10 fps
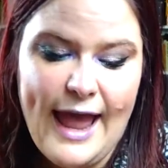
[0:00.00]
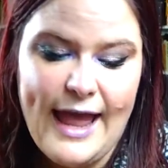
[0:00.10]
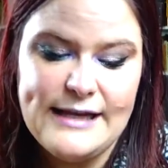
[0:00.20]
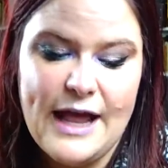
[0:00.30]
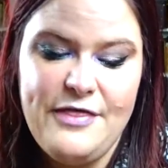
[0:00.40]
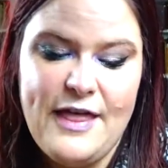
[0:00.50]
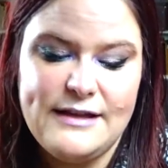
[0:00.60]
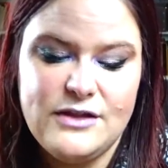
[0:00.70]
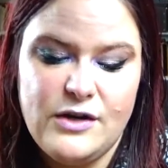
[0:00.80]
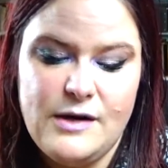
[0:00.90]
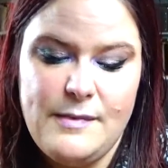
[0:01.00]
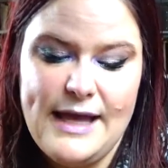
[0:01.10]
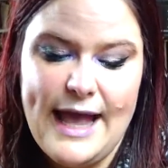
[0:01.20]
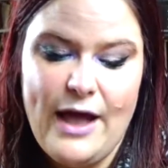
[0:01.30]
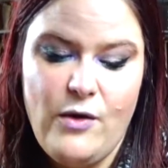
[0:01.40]
and that's going to
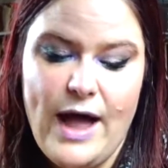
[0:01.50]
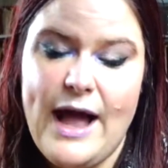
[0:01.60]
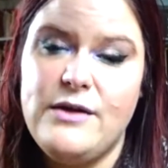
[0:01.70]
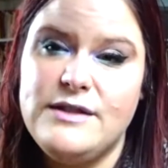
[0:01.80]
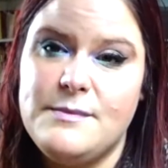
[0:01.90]
be Hell House